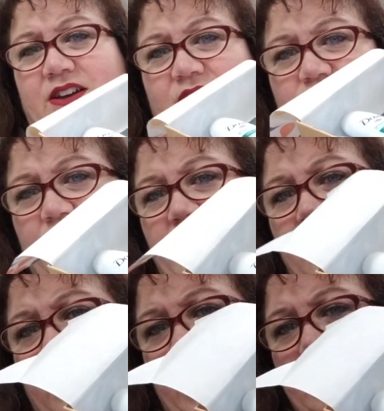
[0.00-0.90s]
very
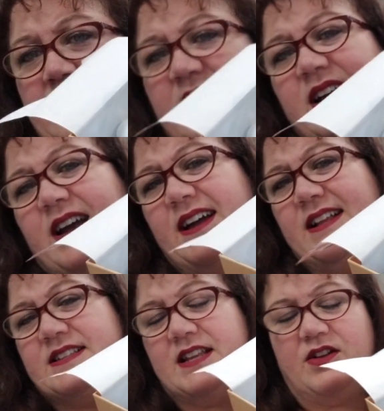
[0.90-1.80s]
fun, and
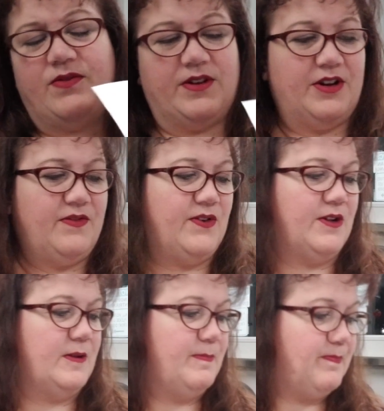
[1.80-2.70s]
it's not very full,